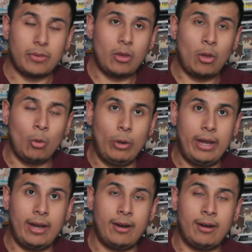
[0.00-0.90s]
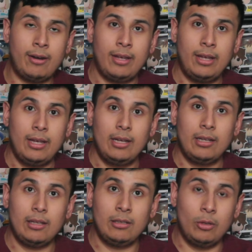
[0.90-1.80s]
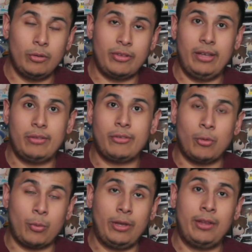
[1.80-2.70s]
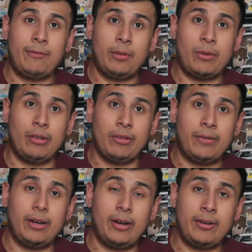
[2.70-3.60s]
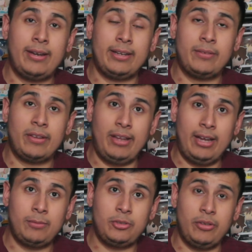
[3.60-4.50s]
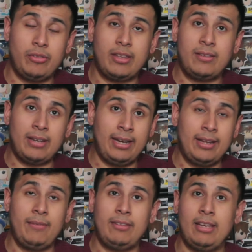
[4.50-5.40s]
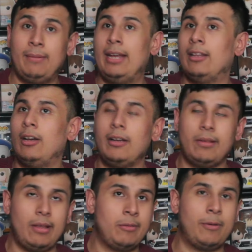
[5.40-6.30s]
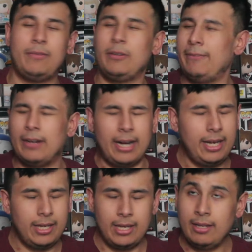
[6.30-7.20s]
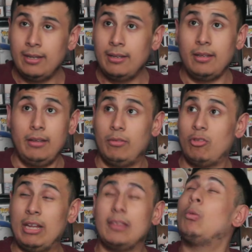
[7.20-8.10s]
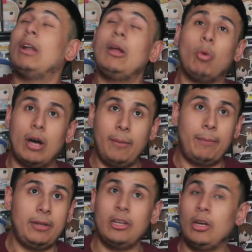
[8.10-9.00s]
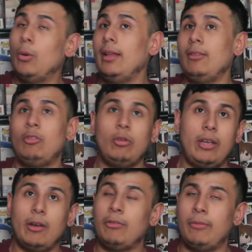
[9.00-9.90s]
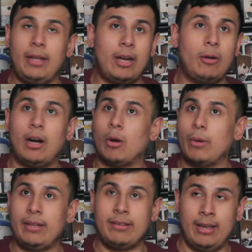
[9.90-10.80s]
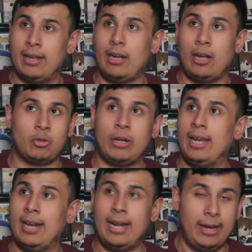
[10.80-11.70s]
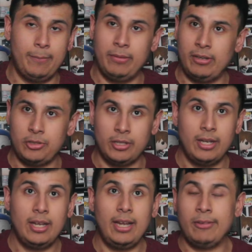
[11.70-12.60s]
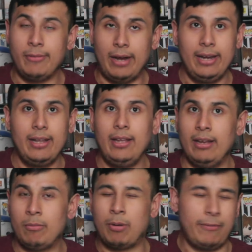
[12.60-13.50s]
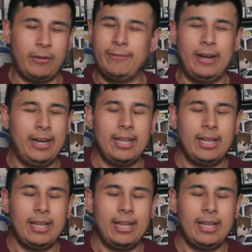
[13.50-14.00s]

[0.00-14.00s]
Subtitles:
where Lucy is still reeling from the results of her detective exam. She's kind of giving Tim, hey, look, it's perfectly fine. It's not what I wanted, but you know what? 2 years from now, I'll retake it. I'll try and get a higher position. It's fine. It's perfectly fine.